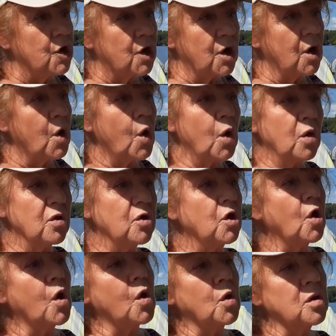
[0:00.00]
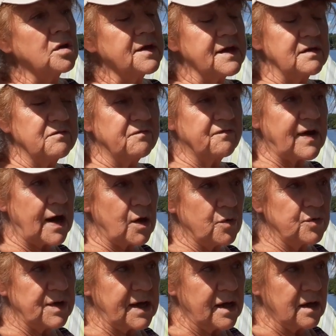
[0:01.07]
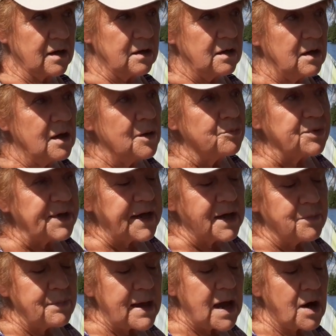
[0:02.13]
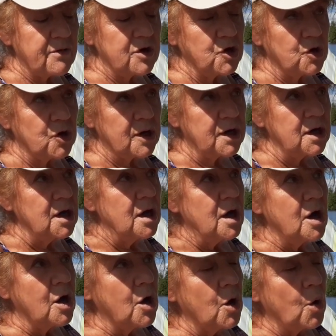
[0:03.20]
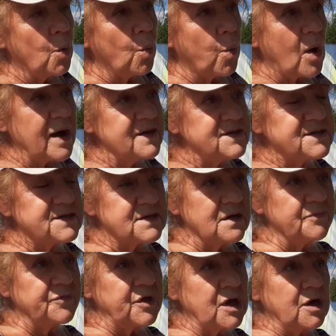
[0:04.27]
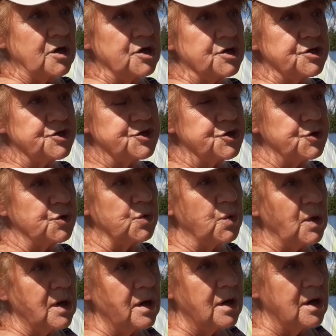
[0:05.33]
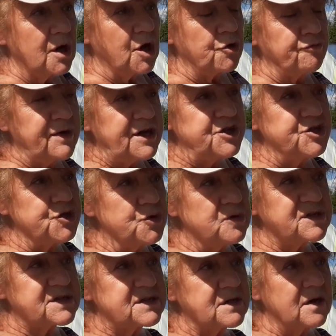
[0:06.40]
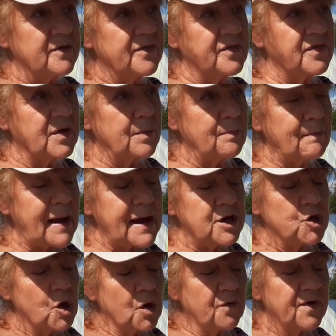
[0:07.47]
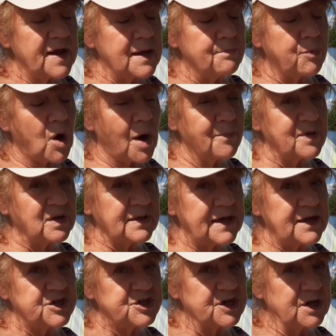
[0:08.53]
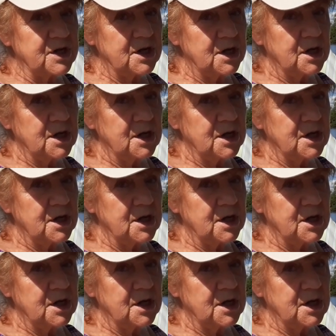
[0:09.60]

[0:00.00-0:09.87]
Her whole goal in founding Planned Parenthood was to reduce the minority population.